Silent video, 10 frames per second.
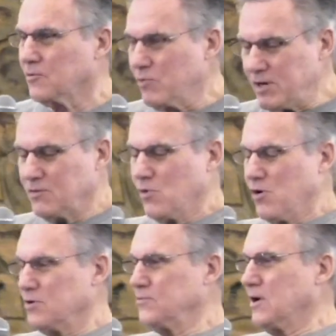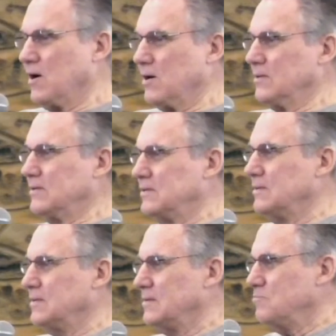The written word of God.
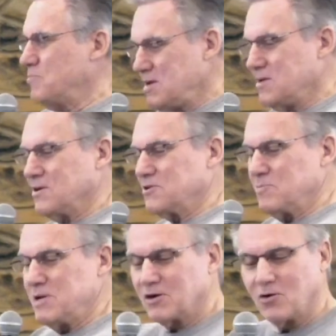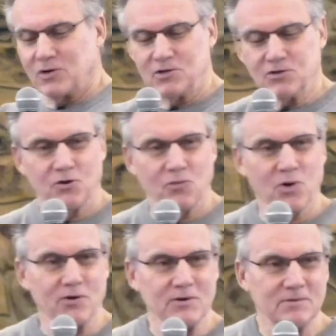Be it unto me according to your
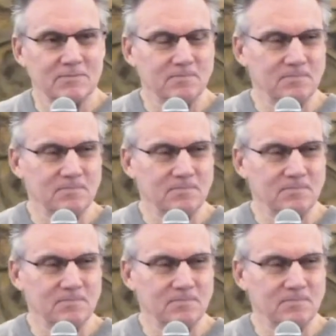word.